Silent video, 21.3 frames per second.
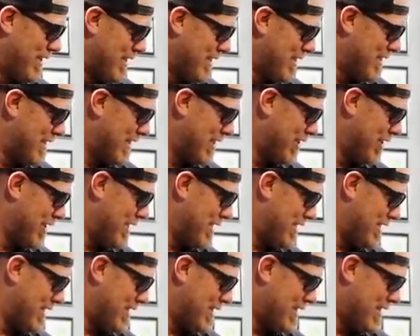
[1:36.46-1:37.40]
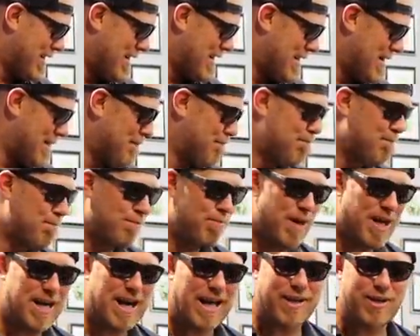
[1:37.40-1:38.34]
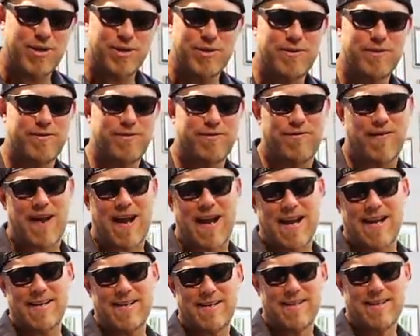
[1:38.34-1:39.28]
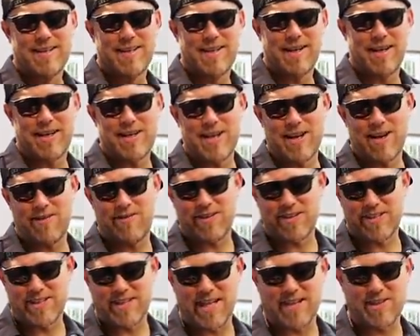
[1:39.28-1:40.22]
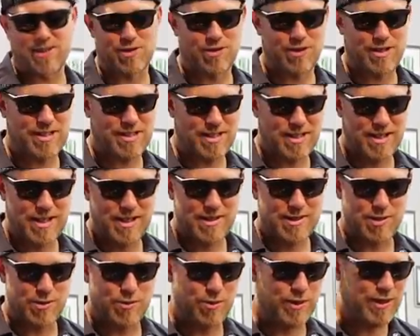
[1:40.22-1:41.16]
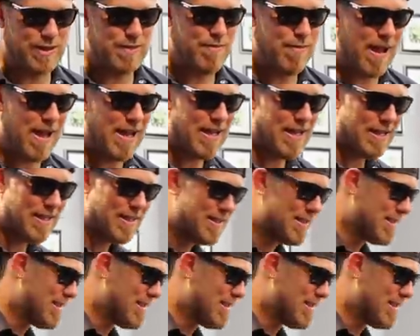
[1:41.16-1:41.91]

considered it, but I couldn't find enough accessories to really make it